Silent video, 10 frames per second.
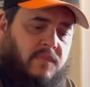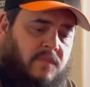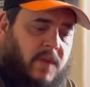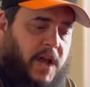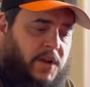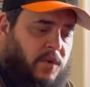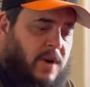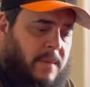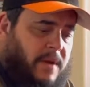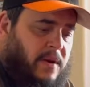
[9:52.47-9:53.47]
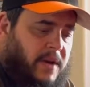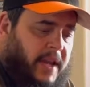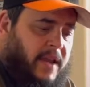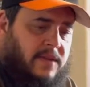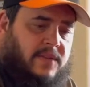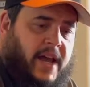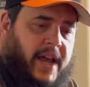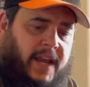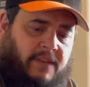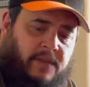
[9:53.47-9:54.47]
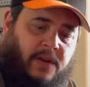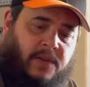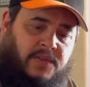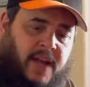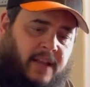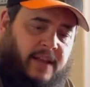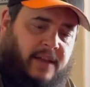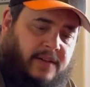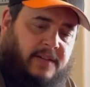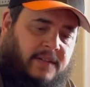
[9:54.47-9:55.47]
I do rub it on the inside even though it's not leather.